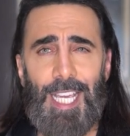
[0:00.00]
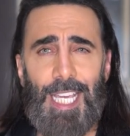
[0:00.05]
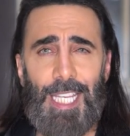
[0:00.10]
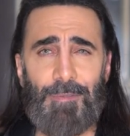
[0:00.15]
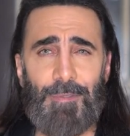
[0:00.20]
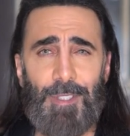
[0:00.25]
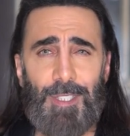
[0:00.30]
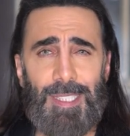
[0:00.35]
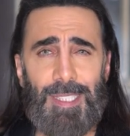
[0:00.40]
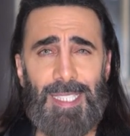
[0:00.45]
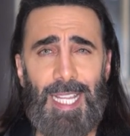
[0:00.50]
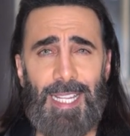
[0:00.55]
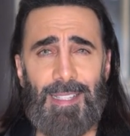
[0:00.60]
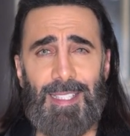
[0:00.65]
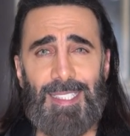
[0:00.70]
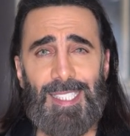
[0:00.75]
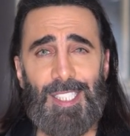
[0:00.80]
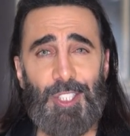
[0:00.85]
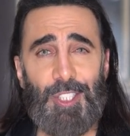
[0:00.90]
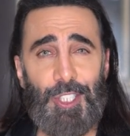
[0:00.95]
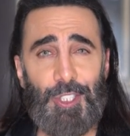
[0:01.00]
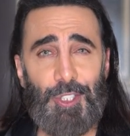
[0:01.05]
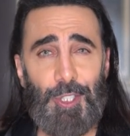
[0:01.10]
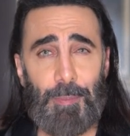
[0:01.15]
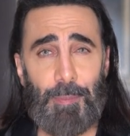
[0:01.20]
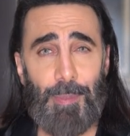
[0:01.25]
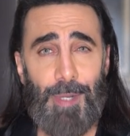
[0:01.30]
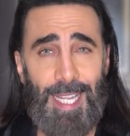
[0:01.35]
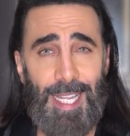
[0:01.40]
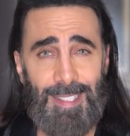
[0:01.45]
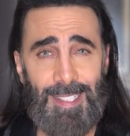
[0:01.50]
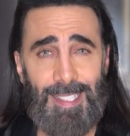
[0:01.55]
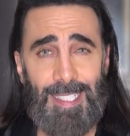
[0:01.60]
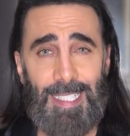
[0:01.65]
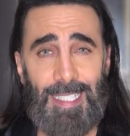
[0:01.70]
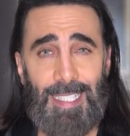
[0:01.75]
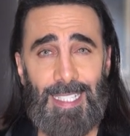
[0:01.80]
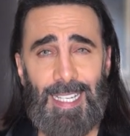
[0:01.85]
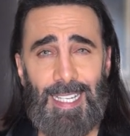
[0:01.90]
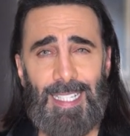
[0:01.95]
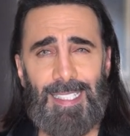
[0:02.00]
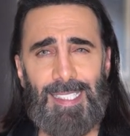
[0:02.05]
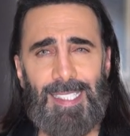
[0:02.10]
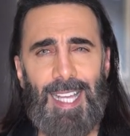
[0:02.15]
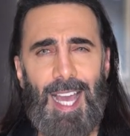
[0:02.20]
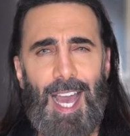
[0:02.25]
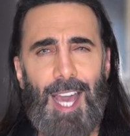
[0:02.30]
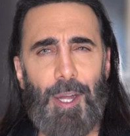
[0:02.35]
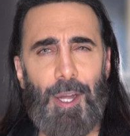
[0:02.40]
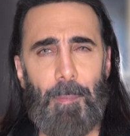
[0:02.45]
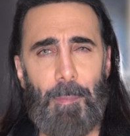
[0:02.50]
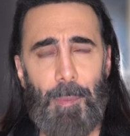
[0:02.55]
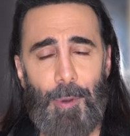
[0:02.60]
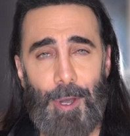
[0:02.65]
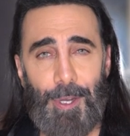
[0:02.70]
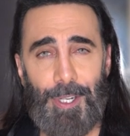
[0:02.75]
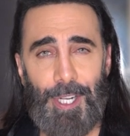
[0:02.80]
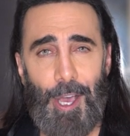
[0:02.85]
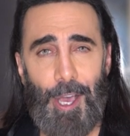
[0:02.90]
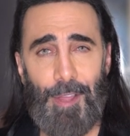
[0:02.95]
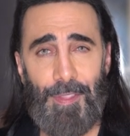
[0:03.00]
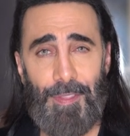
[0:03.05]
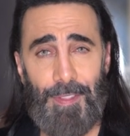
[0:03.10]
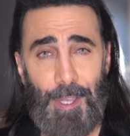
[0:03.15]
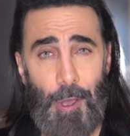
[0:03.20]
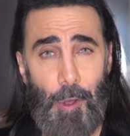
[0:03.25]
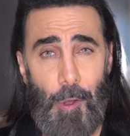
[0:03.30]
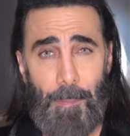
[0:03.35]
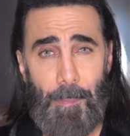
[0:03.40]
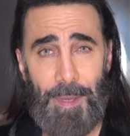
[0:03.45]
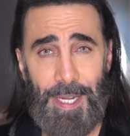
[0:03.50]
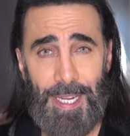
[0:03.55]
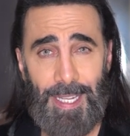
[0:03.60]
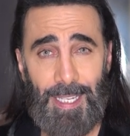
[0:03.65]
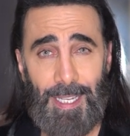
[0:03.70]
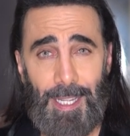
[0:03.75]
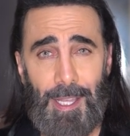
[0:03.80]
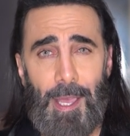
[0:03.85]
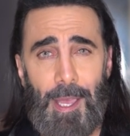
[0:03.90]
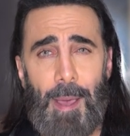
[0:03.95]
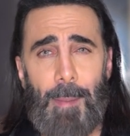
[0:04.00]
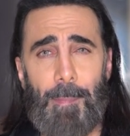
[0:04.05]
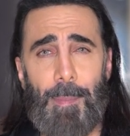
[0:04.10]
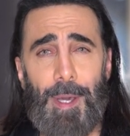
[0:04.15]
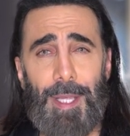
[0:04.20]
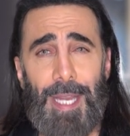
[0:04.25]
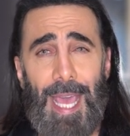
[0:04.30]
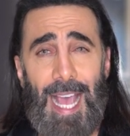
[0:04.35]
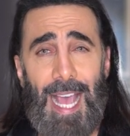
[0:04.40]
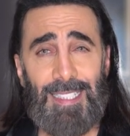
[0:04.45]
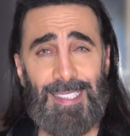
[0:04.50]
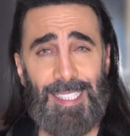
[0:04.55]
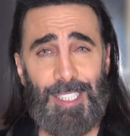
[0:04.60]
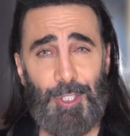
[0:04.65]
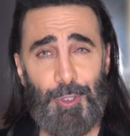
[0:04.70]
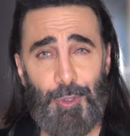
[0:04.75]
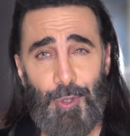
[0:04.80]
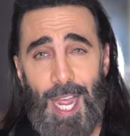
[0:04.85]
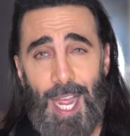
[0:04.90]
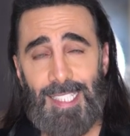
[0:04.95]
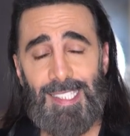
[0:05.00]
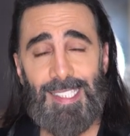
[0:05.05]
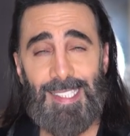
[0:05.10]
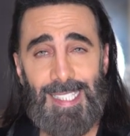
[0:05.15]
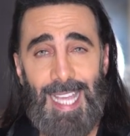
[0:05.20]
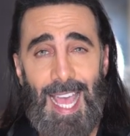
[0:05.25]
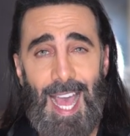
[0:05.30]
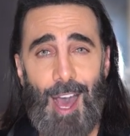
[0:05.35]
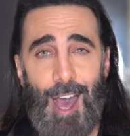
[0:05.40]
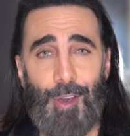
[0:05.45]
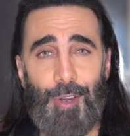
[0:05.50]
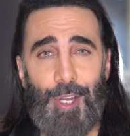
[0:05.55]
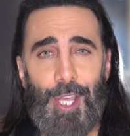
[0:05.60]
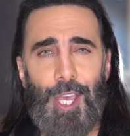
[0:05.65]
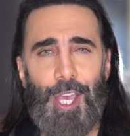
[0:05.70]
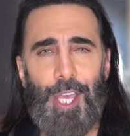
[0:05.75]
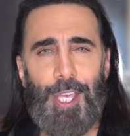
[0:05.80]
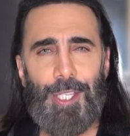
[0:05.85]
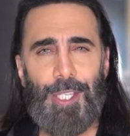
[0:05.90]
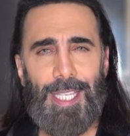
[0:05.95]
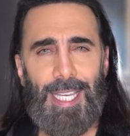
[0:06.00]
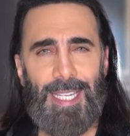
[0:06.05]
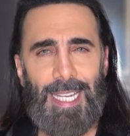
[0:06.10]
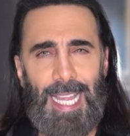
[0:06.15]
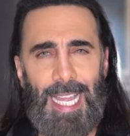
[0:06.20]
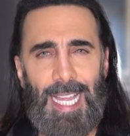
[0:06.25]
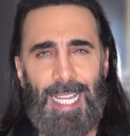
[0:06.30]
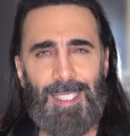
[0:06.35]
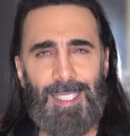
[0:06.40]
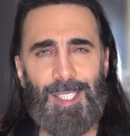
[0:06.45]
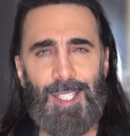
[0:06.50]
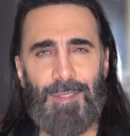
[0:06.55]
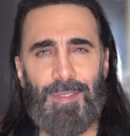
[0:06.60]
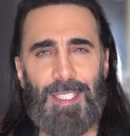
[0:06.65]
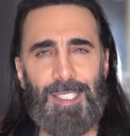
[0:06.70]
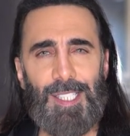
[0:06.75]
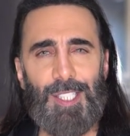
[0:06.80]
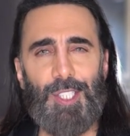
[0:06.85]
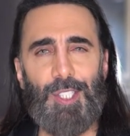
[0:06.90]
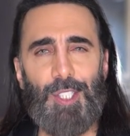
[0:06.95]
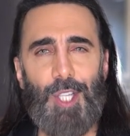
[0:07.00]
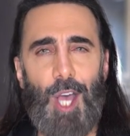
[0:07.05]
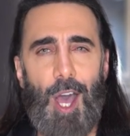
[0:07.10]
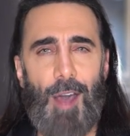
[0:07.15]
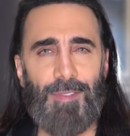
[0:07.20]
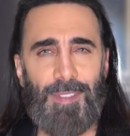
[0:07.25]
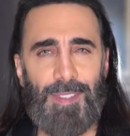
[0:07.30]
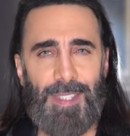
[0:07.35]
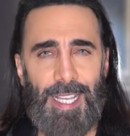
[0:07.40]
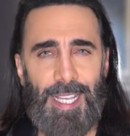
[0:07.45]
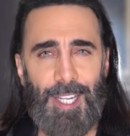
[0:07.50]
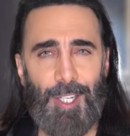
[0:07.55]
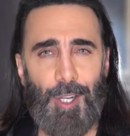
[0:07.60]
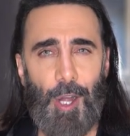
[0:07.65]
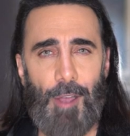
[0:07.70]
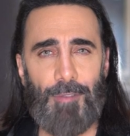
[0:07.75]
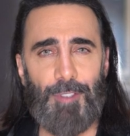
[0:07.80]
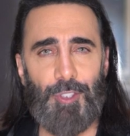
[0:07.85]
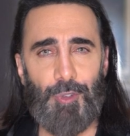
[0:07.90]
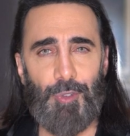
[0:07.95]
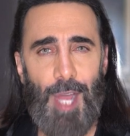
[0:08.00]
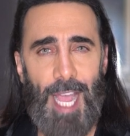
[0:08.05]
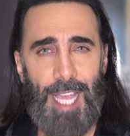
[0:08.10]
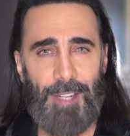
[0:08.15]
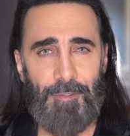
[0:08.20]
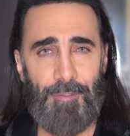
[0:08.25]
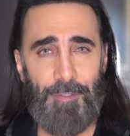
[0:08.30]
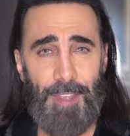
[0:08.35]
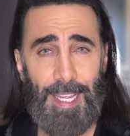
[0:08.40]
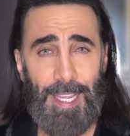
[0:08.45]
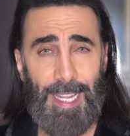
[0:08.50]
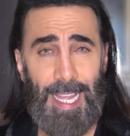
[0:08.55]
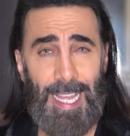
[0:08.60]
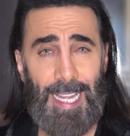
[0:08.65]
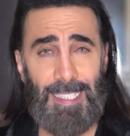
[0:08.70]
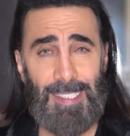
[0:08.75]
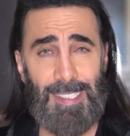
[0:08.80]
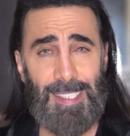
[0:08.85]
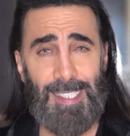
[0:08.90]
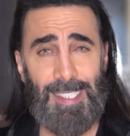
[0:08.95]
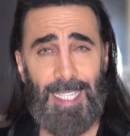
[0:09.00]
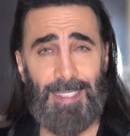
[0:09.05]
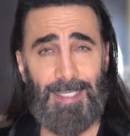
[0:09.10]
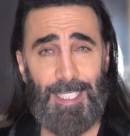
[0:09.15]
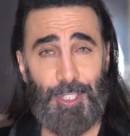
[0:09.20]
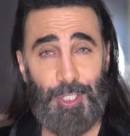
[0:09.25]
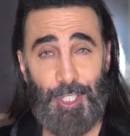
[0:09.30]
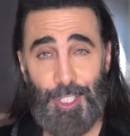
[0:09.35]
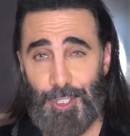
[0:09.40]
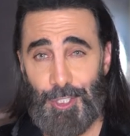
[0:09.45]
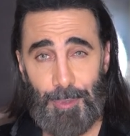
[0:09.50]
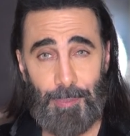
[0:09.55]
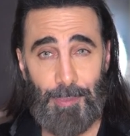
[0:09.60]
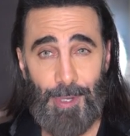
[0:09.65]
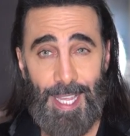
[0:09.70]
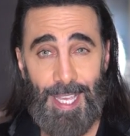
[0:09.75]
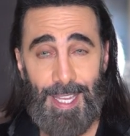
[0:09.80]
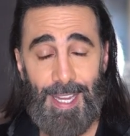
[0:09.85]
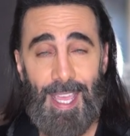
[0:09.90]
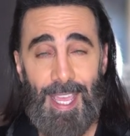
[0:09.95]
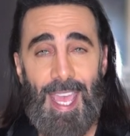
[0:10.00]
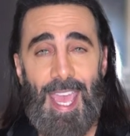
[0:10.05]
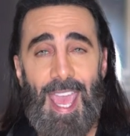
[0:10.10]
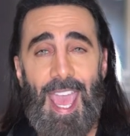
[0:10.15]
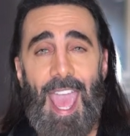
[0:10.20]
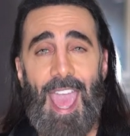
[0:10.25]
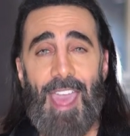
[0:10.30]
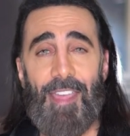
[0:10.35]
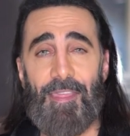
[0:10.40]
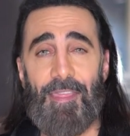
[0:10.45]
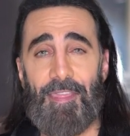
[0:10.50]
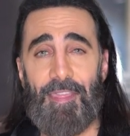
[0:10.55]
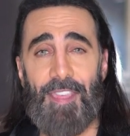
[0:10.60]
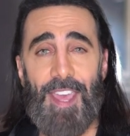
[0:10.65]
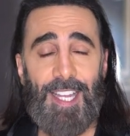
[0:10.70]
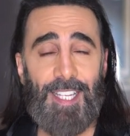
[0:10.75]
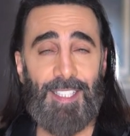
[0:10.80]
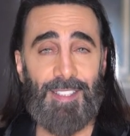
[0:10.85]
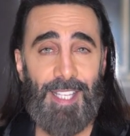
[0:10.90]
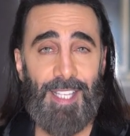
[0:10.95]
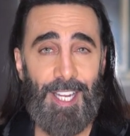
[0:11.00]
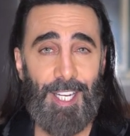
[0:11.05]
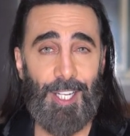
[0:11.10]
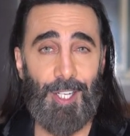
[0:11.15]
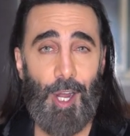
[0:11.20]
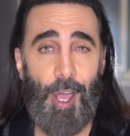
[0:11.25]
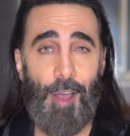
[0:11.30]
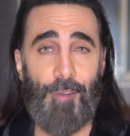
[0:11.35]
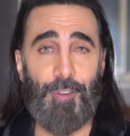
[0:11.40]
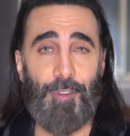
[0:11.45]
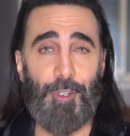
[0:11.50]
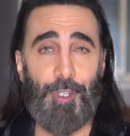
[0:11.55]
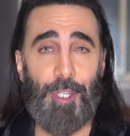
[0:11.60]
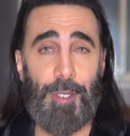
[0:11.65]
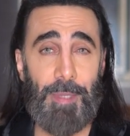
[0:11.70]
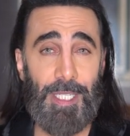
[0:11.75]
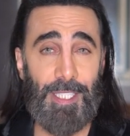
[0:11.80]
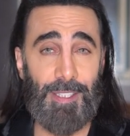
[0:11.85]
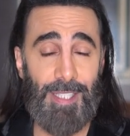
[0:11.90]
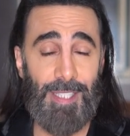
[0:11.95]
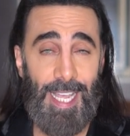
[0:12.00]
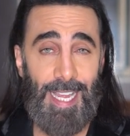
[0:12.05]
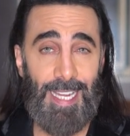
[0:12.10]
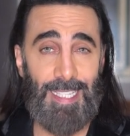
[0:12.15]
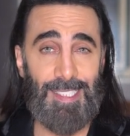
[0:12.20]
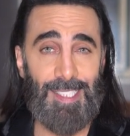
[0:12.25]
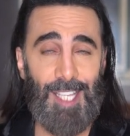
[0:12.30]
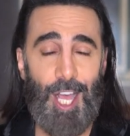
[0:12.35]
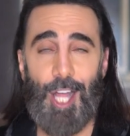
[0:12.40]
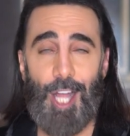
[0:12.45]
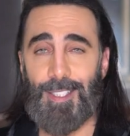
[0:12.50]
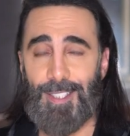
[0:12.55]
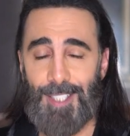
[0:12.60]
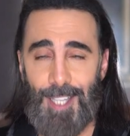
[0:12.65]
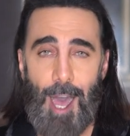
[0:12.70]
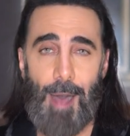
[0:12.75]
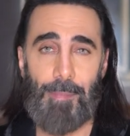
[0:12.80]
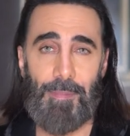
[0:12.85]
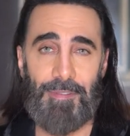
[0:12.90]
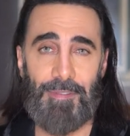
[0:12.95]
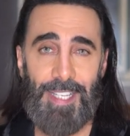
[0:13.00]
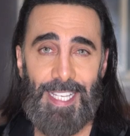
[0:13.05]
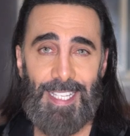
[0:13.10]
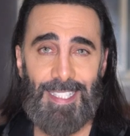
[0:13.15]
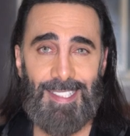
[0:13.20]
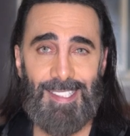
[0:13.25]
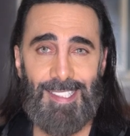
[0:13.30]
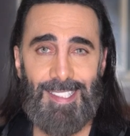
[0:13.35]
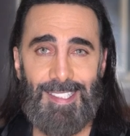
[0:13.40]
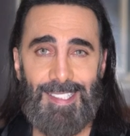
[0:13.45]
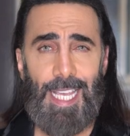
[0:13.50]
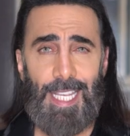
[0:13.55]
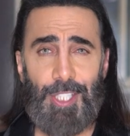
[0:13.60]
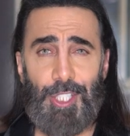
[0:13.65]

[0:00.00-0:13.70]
It feels like this gingerbread tea is kind of burnt on the opening, but as it dries down, you get hints of this soft layer of dried fig inside the gingerbread and thick layer of creamy glaze on top of it.